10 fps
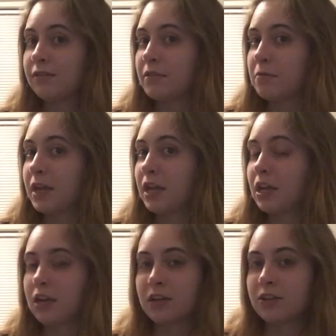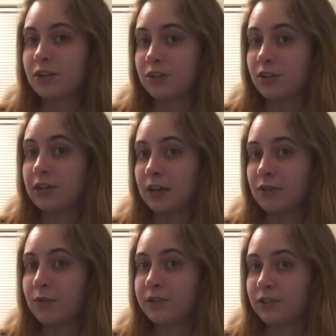of the main characters are now
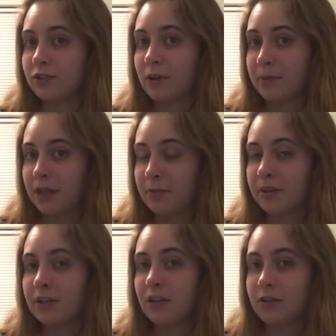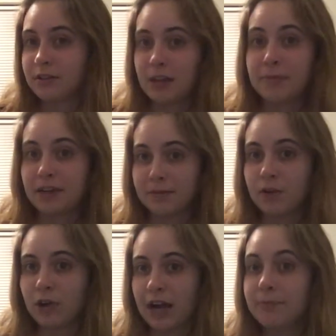going to start coming up for
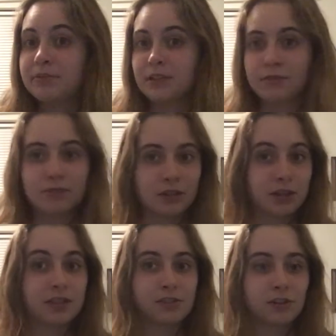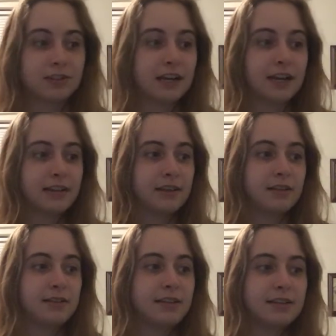grabs. They're going to start dying,
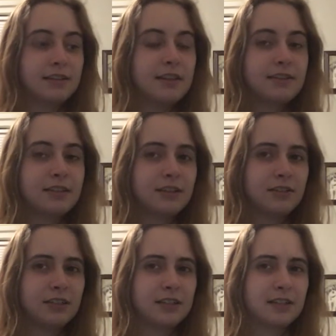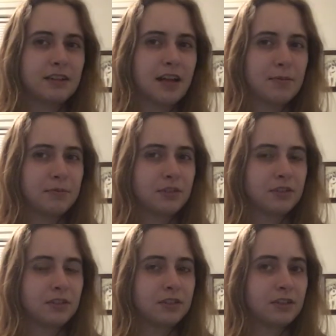and he's killed a couple
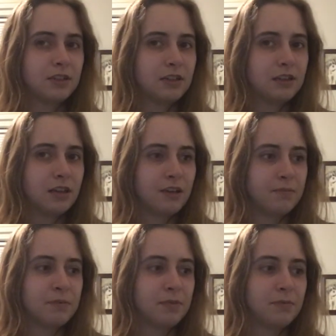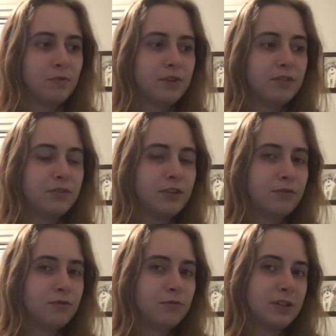of people. We don't know
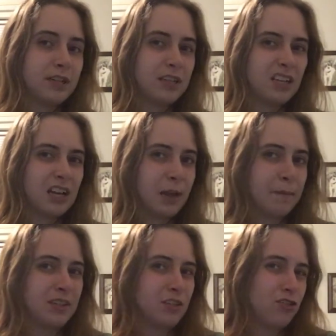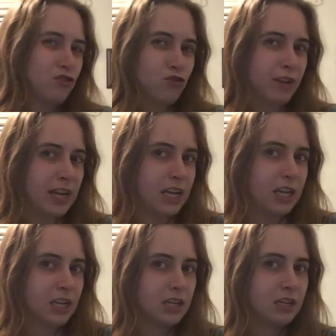what happened to Dre